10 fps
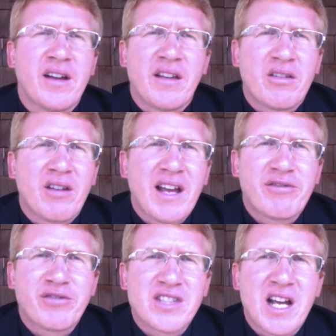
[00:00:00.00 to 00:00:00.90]
Their
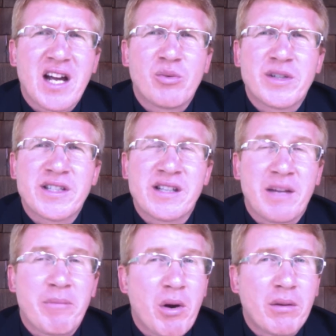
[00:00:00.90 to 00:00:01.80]
lifestyle was
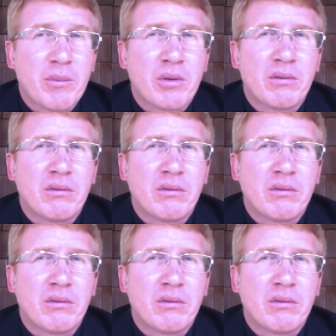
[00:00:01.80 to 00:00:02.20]
admirable.